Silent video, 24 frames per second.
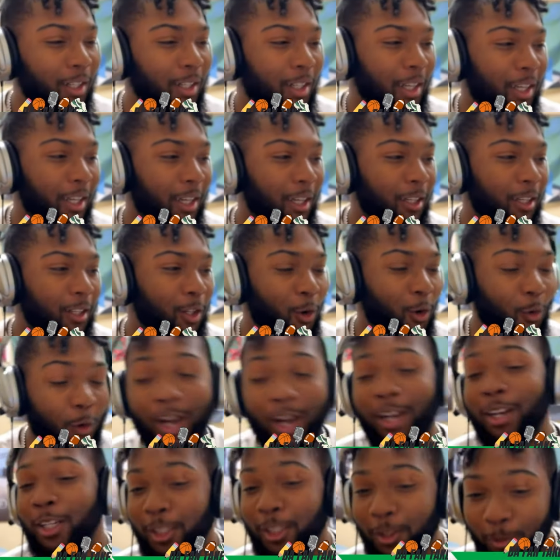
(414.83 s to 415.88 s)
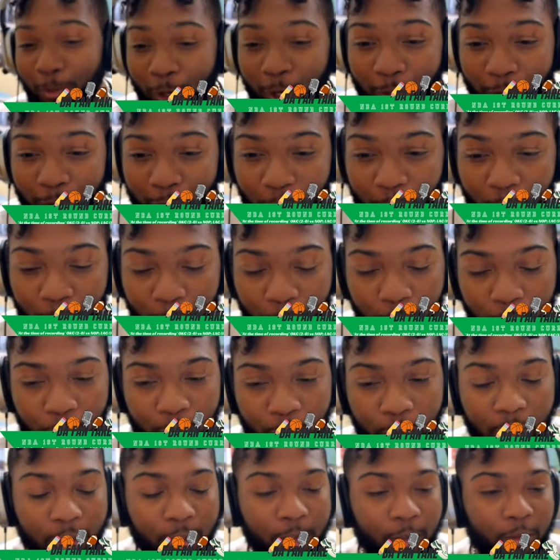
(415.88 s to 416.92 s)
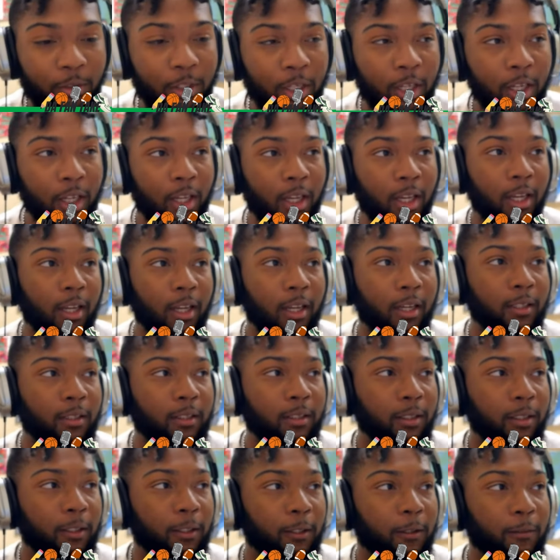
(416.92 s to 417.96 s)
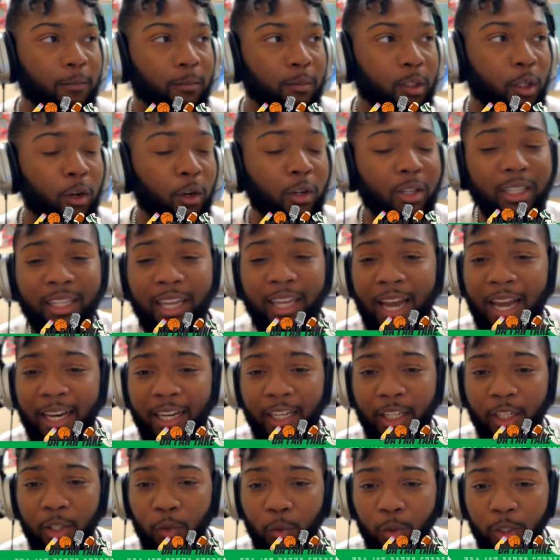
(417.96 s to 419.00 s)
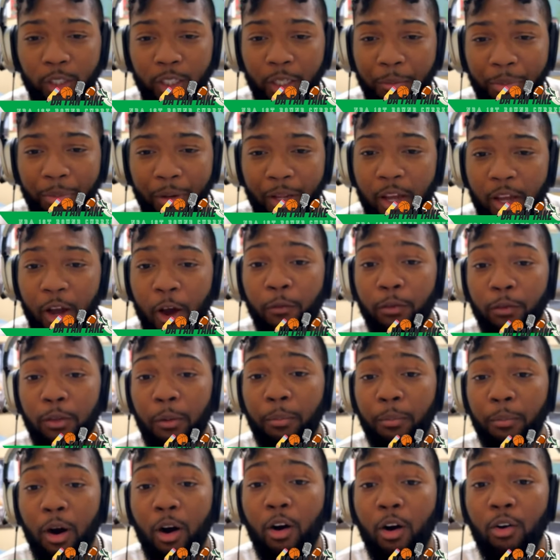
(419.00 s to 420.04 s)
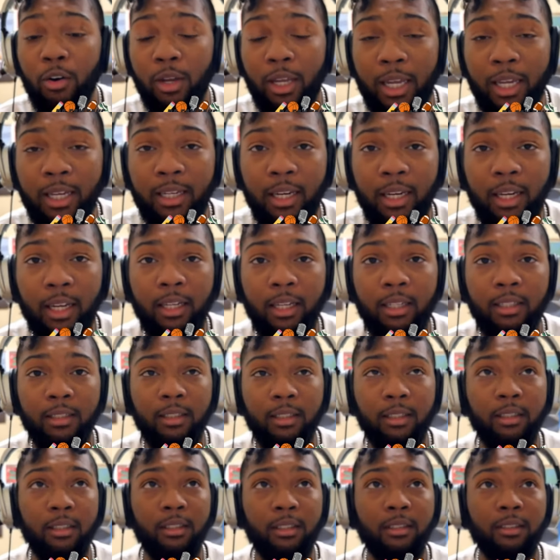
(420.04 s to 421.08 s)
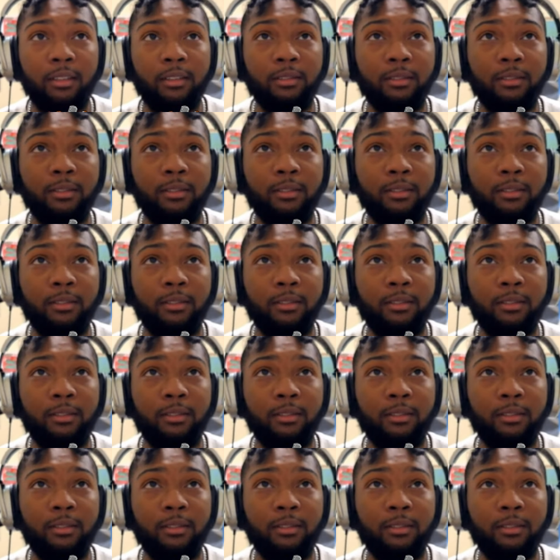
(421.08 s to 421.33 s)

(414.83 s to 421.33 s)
And Kawhi needs the ball. He's going to be effective. And um, the only guy that can really play off the ball in that uh,